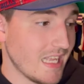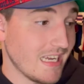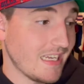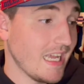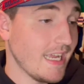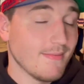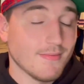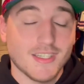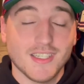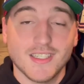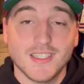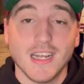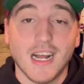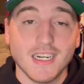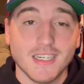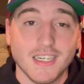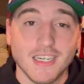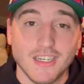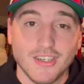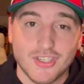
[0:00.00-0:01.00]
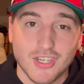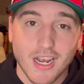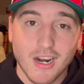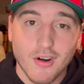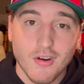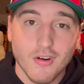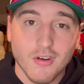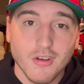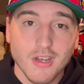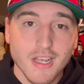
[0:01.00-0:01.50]
game sucked in
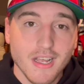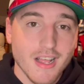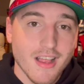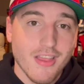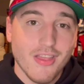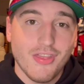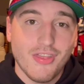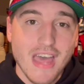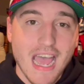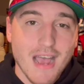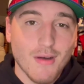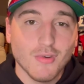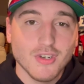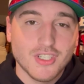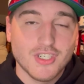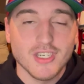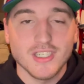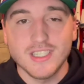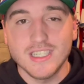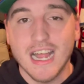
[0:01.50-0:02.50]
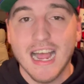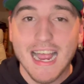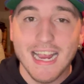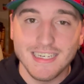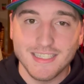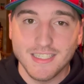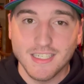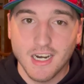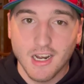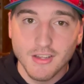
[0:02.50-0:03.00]
general. That was just the
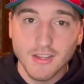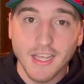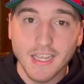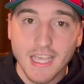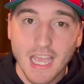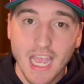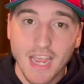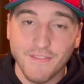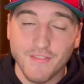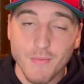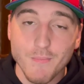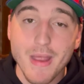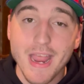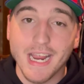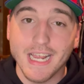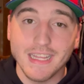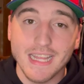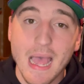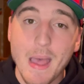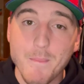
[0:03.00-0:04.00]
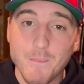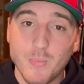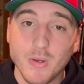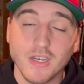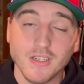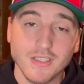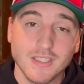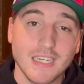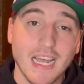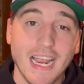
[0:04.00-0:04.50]
icing on the cake for making that
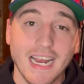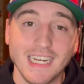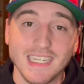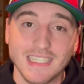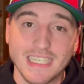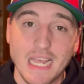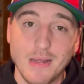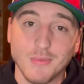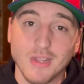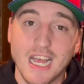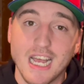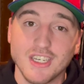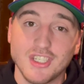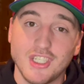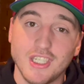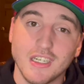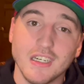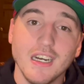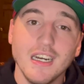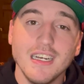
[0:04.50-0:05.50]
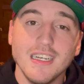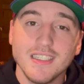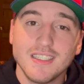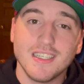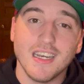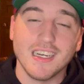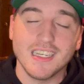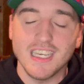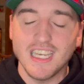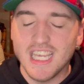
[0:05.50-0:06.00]
Bills-Titans game last year
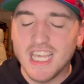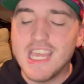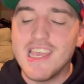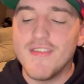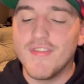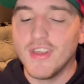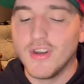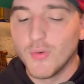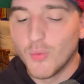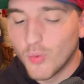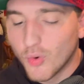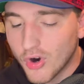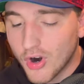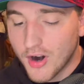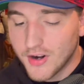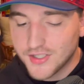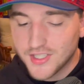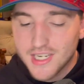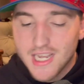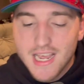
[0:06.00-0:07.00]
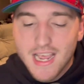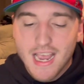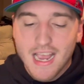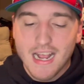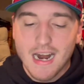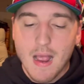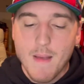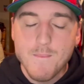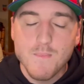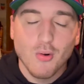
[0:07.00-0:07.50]
suck even worse. And
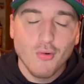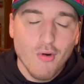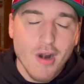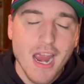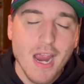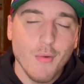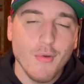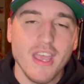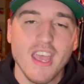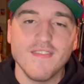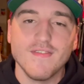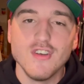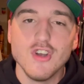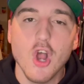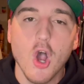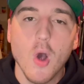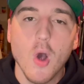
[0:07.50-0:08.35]
I pray we have no